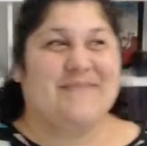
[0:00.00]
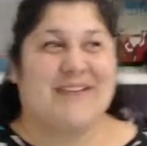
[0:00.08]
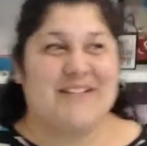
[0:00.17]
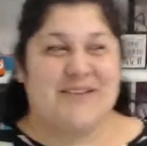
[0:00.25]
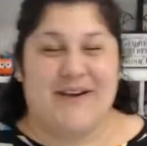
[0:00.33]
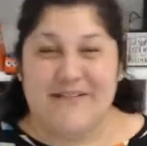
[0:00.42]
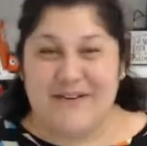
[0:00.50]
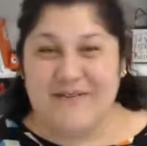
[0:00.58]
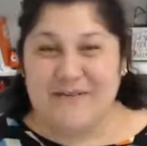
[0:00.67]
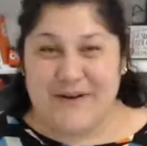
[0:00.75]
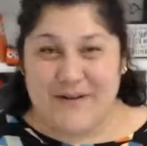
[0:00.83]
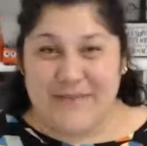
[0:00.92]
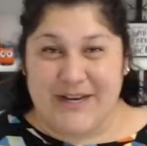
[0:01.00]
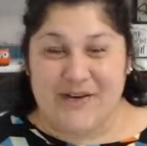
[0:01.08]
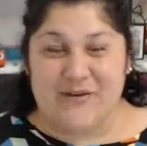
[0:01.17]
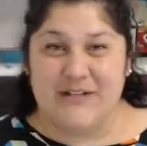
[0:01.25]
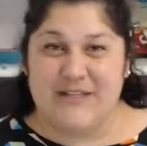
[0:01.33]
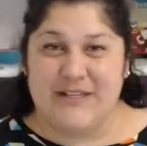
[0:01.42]
So you have a free mini
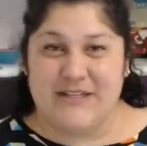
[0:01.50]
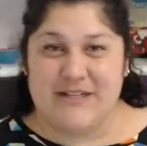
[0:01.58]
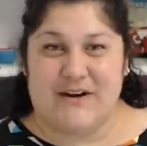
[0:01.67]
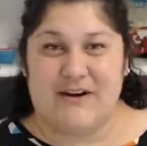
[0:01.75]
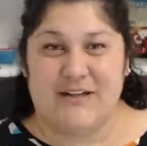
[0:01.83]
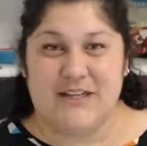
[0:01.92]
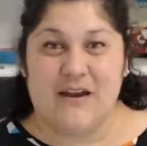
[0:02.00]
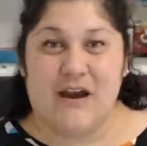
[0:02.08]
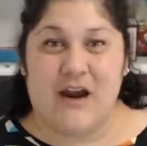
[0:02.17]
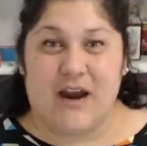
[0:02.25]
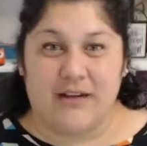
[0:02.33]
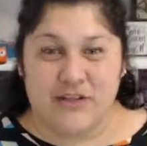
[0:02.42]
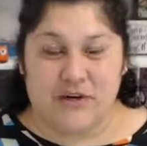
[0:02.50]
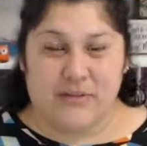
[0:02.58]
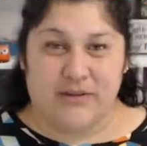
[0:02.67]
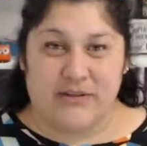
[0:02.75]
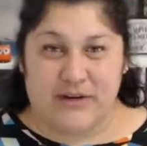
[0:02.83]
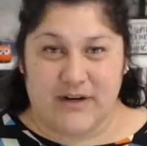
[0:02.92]
course that starts
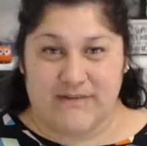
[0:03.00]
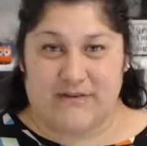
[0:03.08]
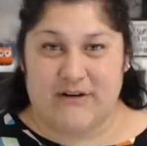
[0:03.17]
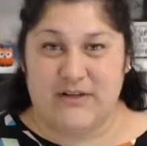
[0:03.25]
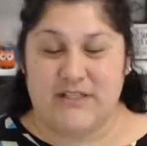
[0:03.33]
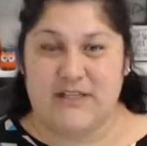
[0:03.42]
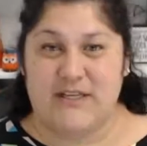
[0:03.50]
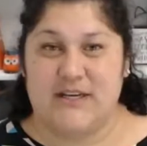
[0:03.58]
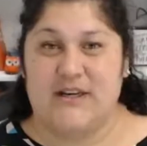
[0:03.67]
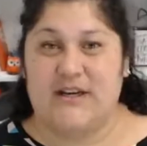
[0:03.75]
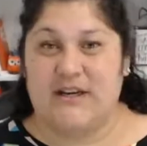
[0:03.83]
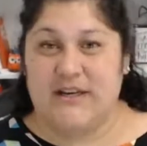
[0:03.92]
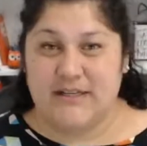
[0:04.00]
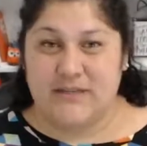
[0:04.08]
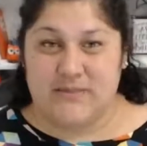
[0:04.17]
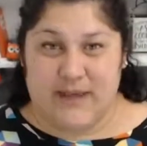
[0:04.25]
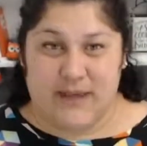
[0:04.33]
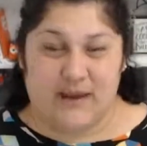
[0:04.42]
October 31st,
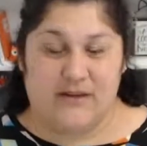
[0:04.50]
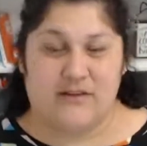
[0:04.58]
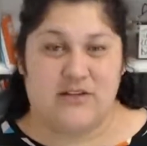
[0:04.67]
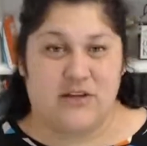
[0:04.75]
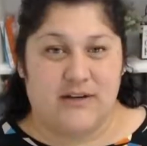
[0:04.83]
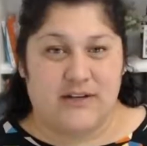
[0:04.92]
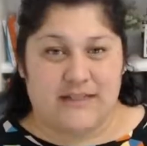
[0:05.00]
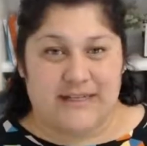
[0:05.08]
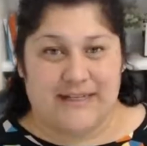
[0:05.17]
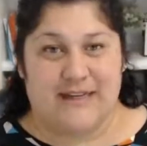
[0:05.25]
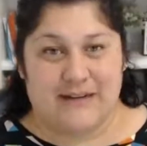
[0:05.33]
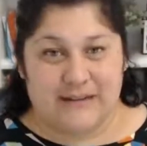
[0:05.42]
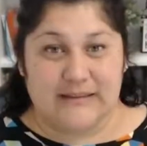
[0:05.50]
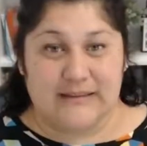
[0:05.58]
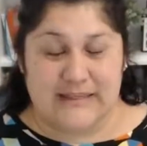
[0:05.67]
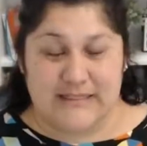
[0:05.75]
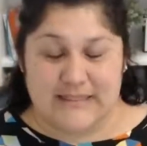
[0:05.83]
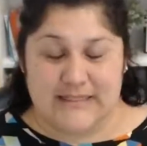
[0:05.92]
next week. So you need to get on the
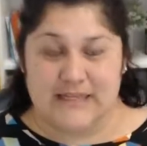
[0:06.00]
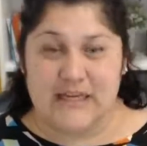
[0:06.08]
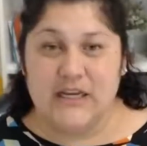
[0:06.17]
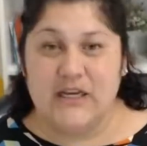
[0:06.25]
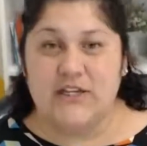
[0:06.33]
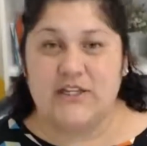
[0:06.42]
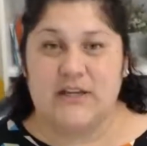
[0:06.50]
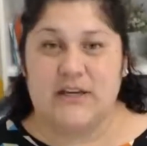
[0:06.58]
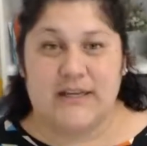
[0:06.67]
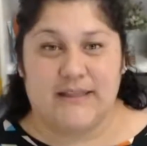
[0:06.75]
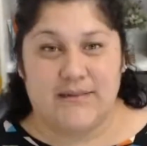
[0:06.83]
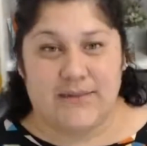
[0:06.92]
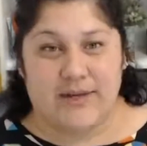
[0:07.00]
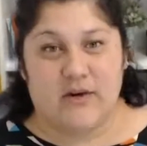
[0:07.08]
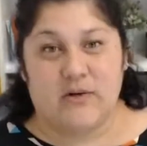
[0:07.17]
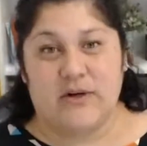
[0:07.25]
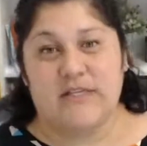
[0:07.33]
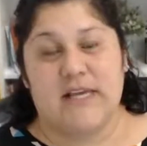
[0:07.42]
list so you can get the mini
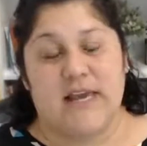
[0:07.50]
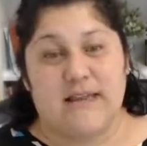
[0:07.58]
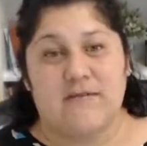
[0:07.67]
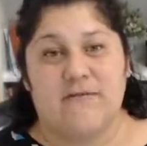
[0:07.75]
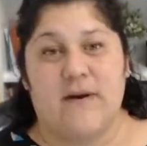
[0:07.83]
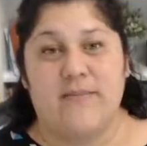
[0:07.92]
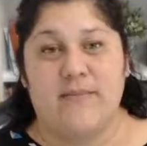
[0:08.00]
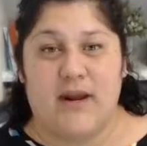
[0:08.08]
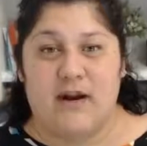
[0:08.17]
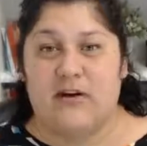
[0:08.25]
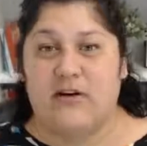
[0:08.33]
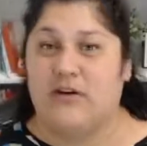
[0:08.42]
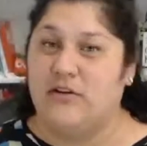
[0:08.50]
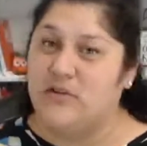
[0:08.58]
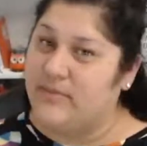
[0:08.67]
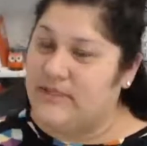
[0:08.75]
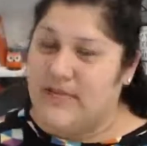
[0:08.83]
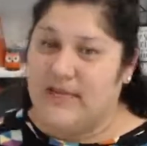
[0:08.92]
course. And then from there,
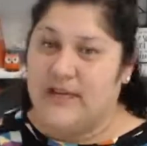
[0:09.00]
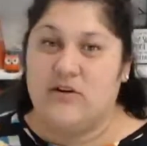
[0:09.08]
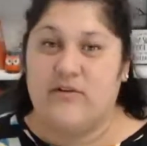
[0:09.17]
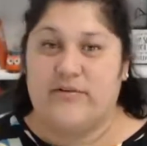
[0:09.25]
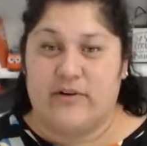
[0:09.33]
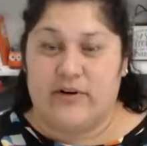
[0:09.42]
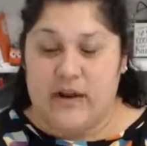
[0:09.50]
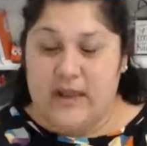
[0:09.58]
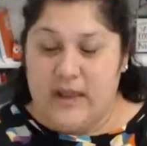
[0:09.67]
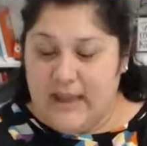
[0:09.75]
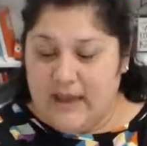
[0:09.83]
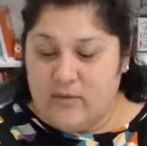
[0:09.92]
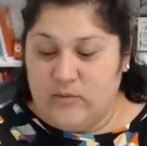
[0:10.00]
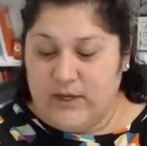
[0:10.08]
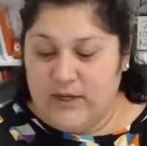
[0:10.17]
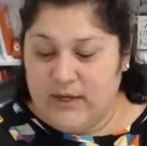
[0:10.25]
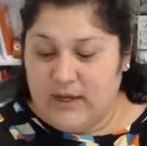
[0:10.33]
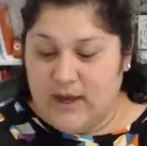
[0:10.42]
you'll be taken over. And
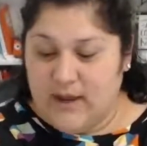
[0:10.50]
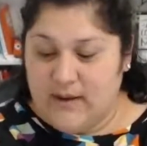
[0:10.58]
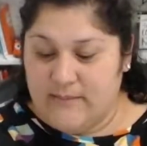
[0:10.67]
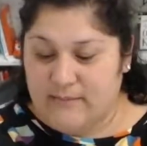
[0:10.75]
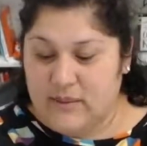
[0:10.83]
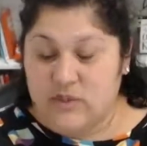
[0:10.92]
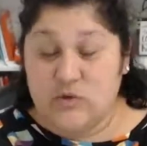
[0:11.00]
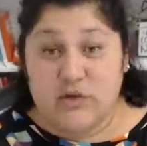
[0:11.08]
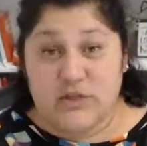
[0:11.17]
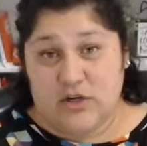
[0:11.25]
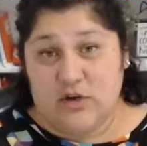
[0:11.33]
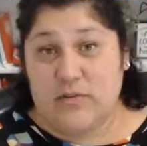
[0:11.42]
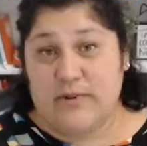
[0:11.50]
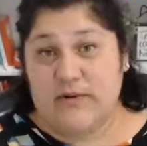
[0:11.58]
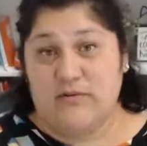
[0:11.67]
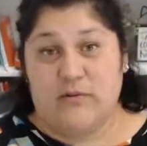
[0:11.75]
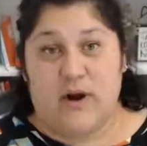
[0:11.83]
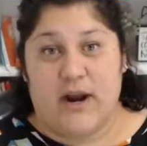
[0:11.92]
when the doors open
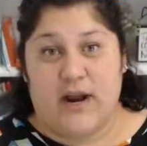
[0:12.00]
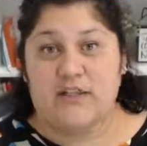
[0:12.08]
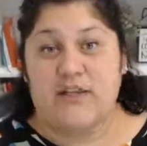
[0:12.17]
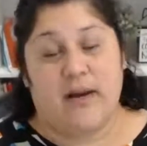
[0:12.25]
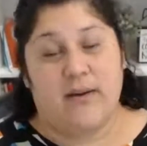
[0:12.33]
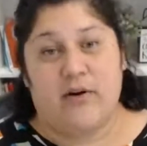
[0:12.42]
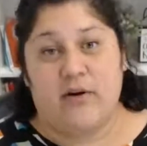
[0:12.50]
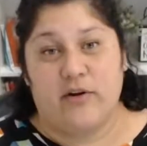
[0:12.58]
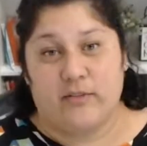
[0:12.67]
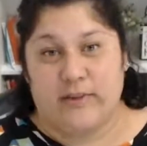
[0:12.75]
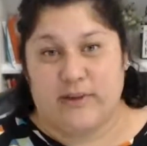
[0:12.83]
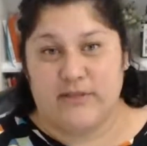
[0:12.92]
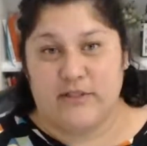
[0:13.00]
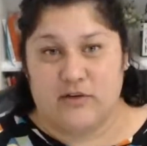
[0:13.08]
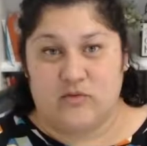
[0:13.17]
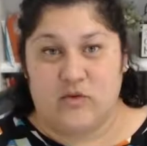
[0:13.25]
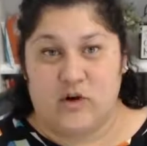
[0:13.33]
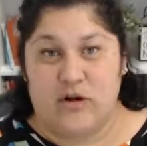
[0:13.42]
for Hashtag Pro, you'll be able to
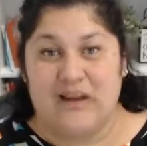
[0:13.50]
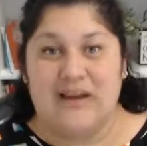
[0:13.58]
enroll.